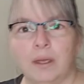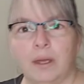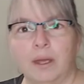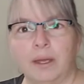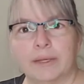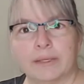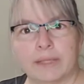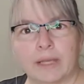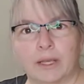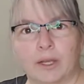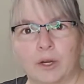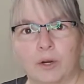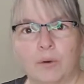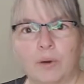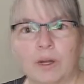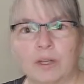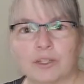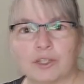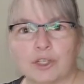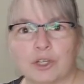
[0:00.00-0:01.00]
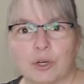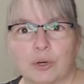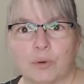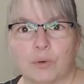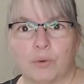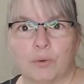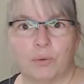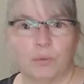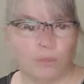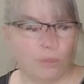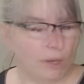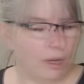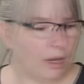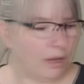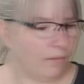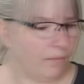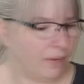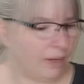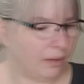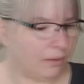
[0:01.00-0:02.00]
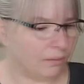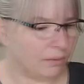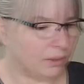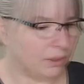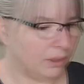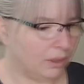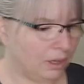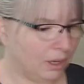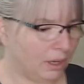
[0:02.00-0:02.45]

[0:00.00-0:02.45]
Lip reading: as I go, I'll show what I found.